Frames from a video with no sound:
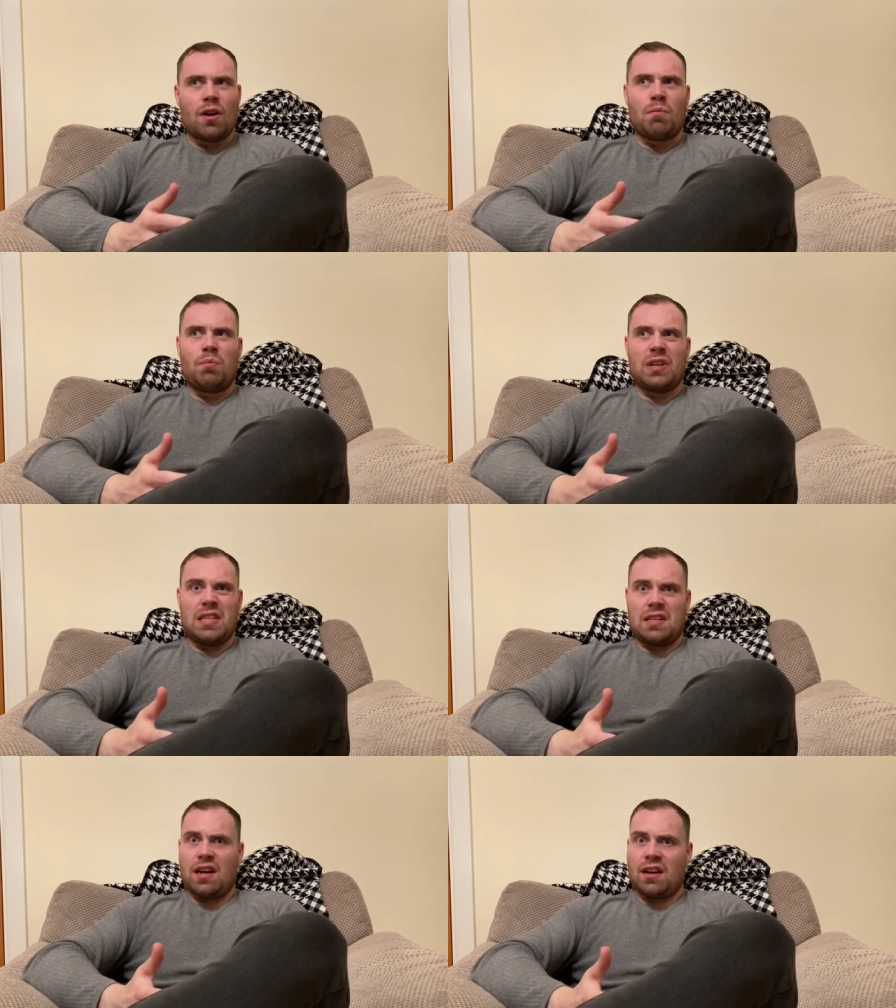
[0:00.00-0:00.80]
but
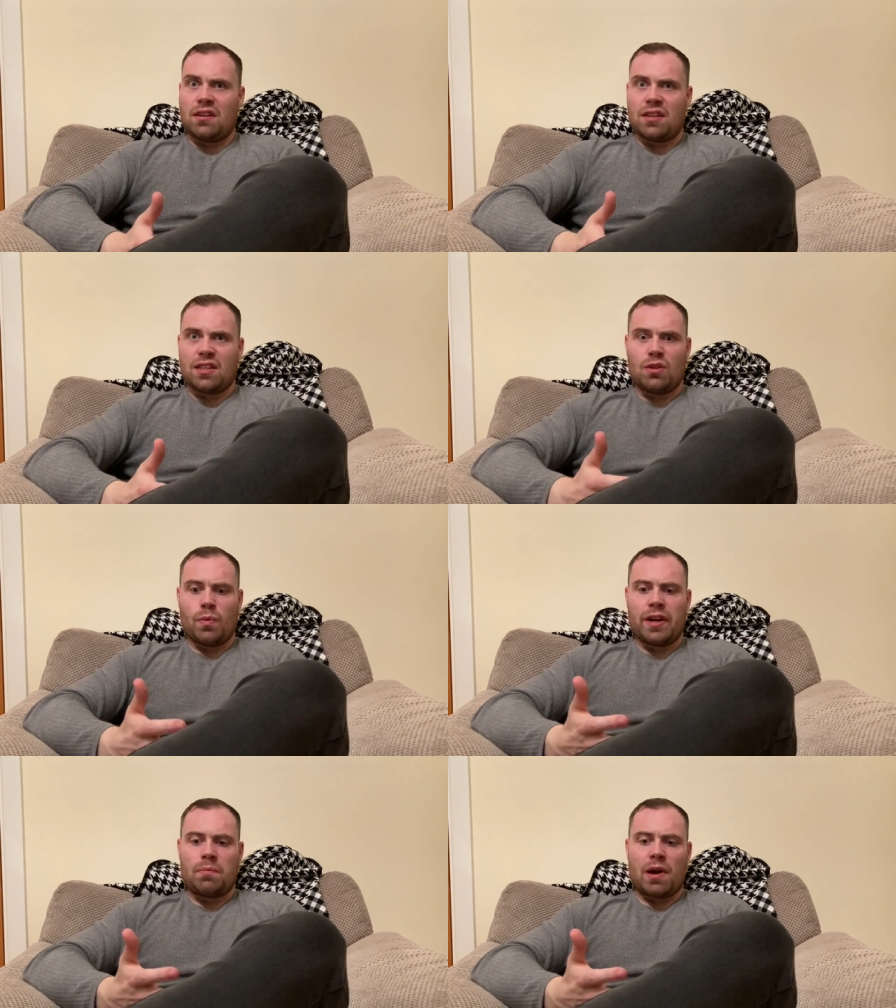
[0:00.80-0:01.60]
he's not. That's the
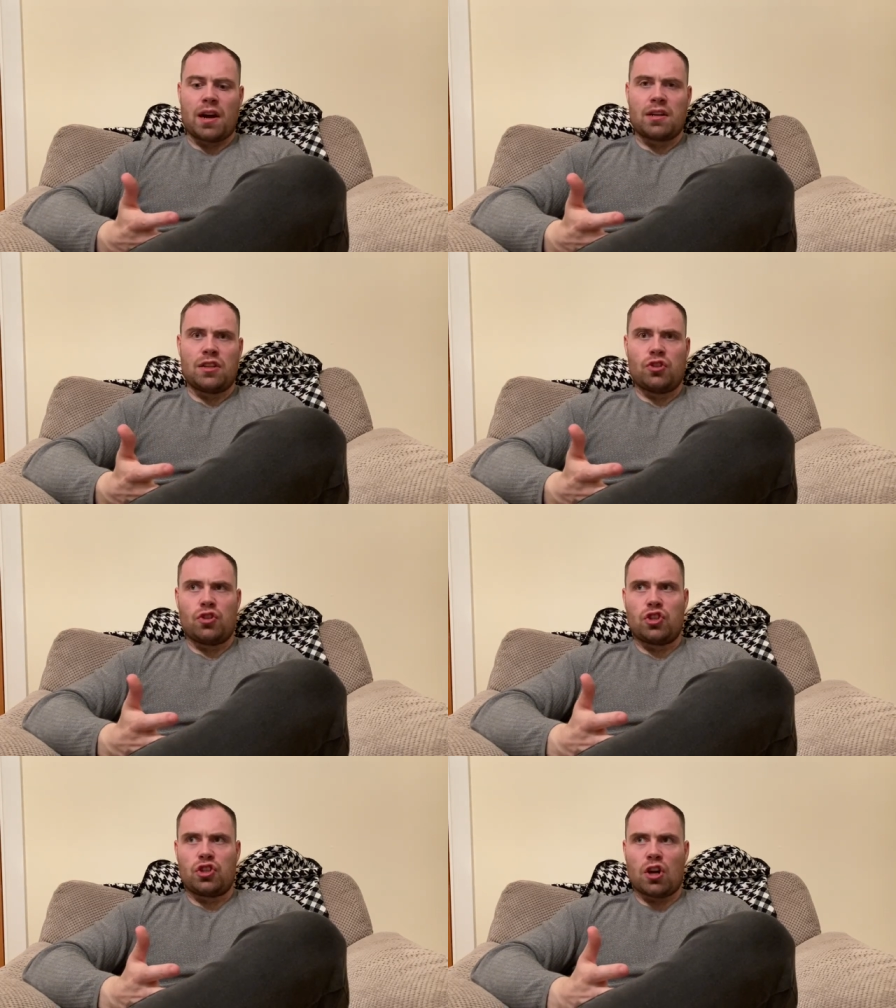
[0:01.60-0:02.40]
weird part. He's
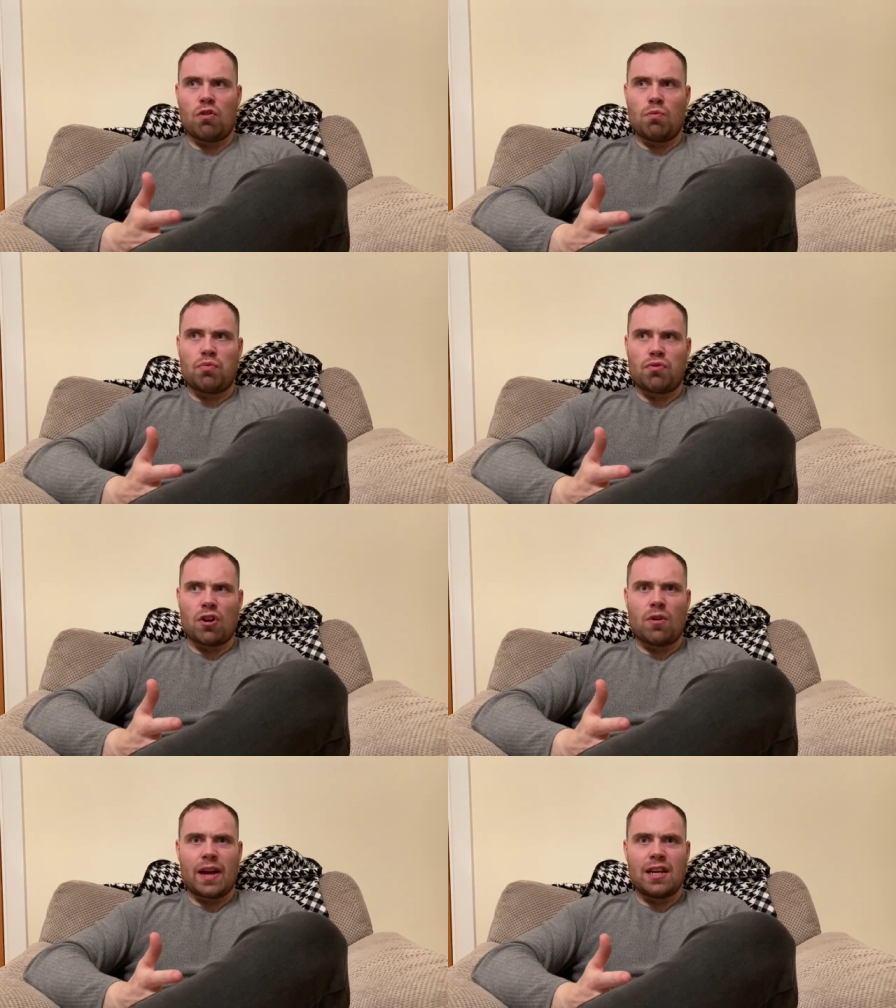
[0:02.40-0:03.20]
just so
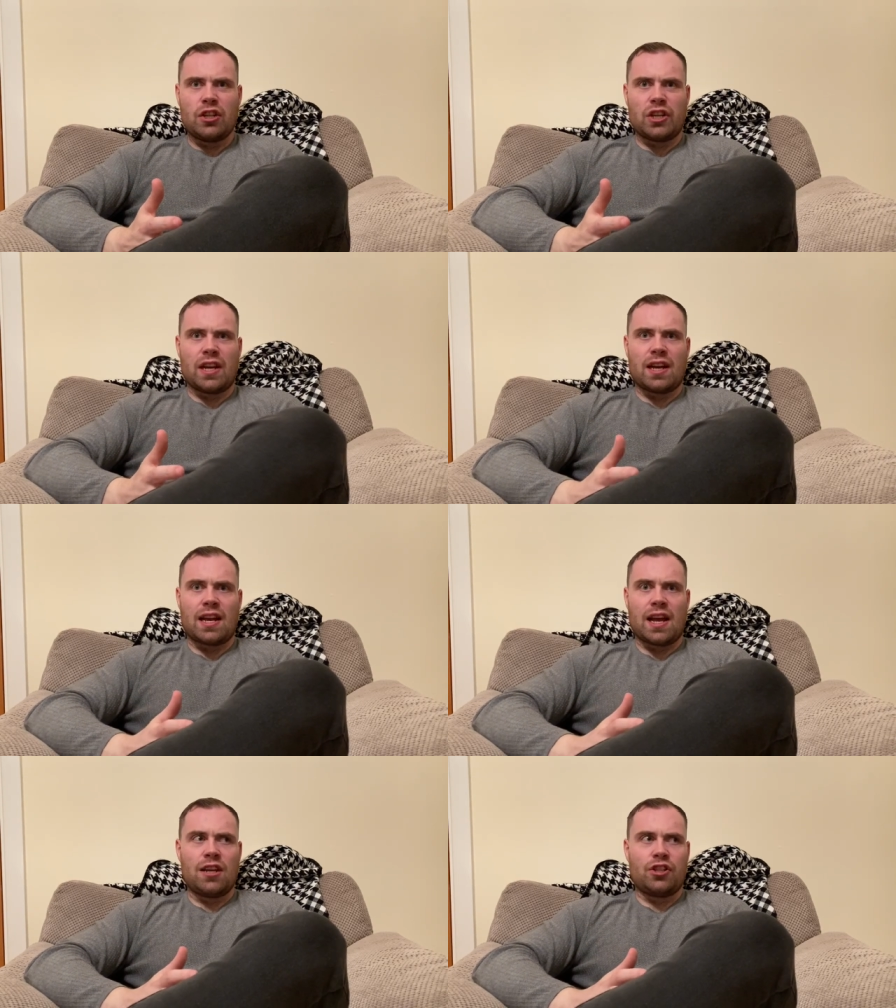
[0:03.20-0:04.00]
pro AJ,
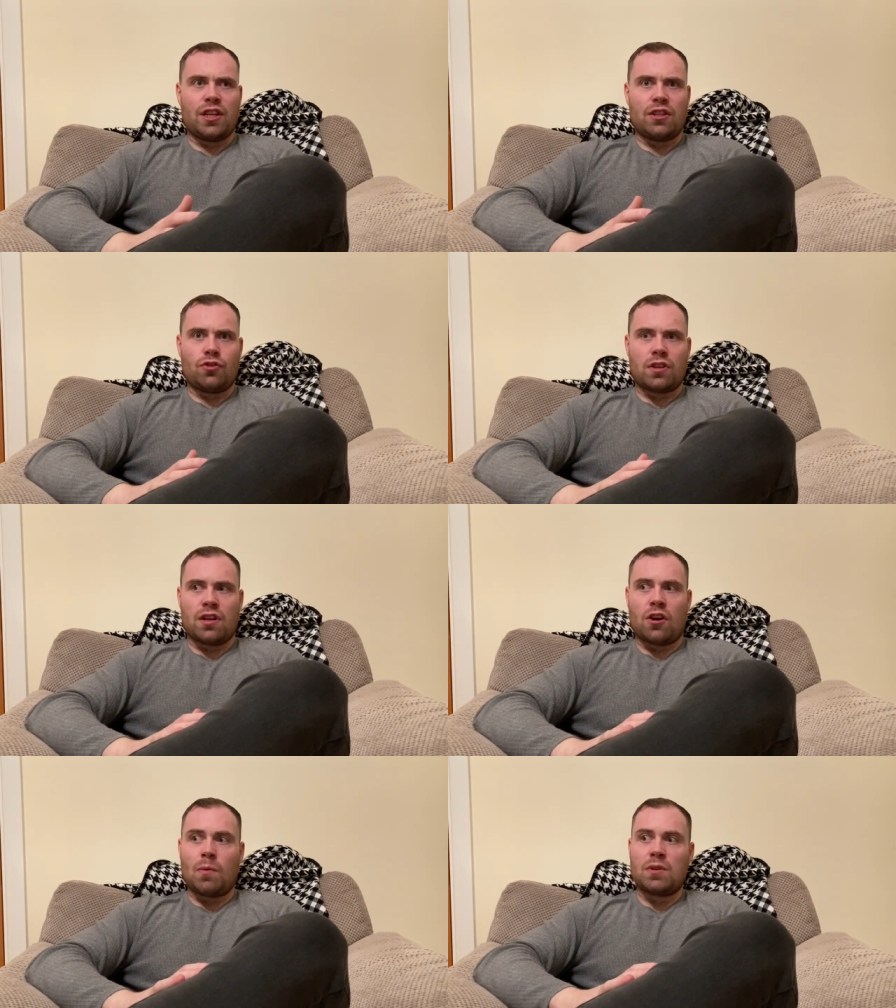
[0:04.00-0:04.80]
and AJ is just
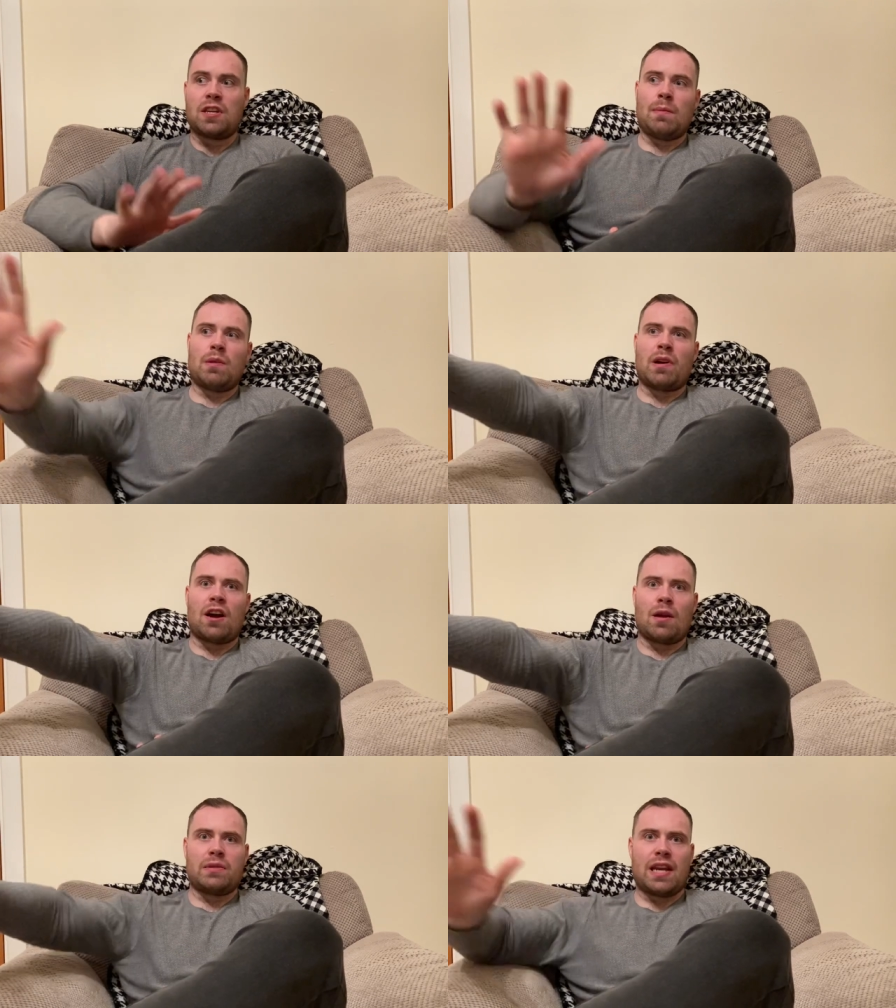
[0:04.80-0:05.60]
kind of almost keeping him at
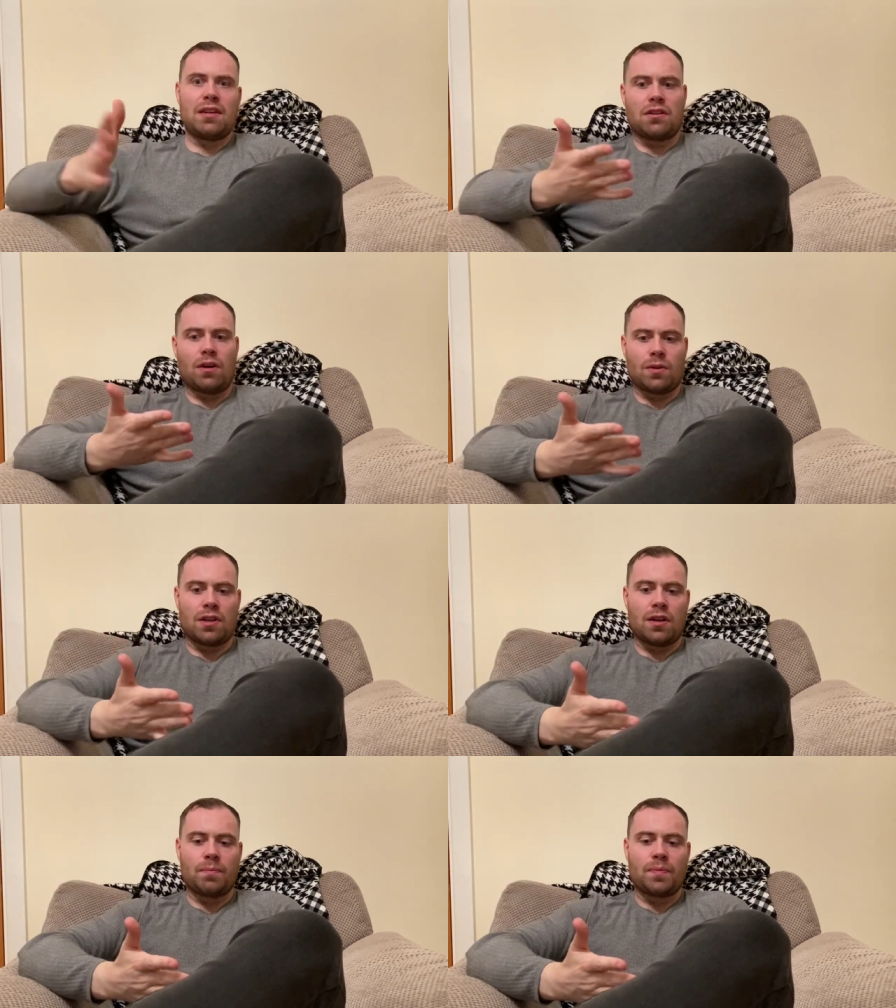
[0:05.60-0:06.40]
arm's length the whole
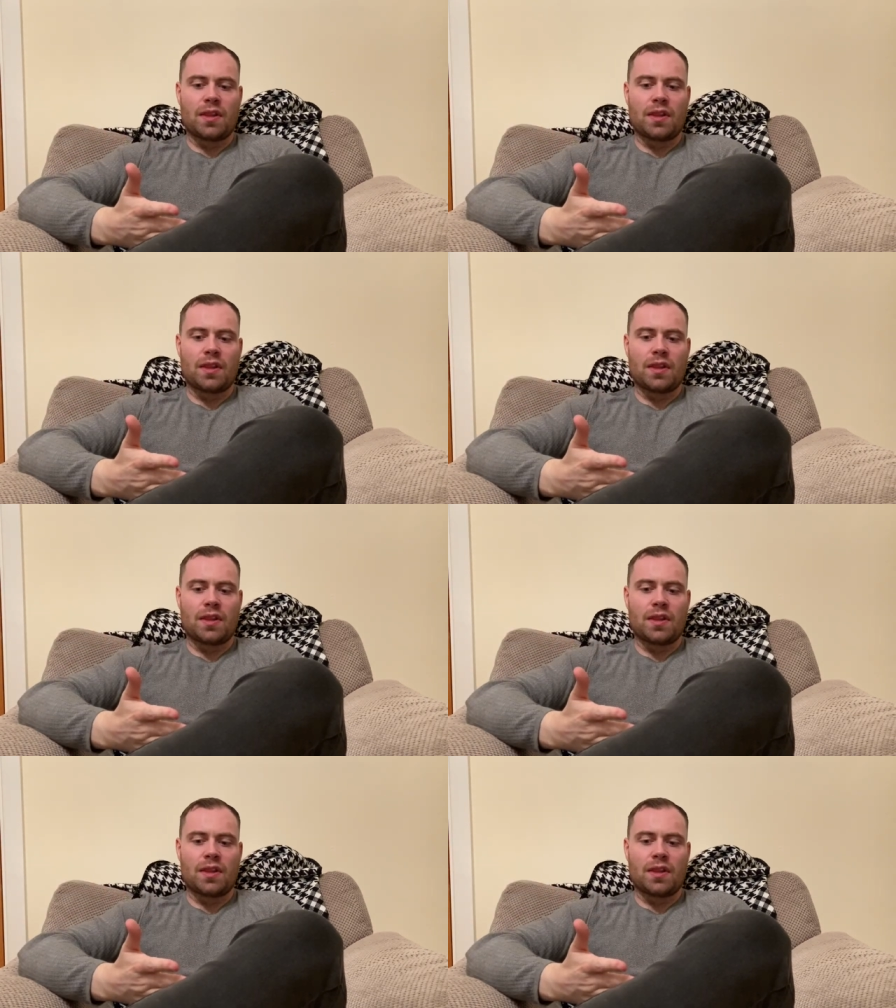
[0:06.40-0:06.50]
time.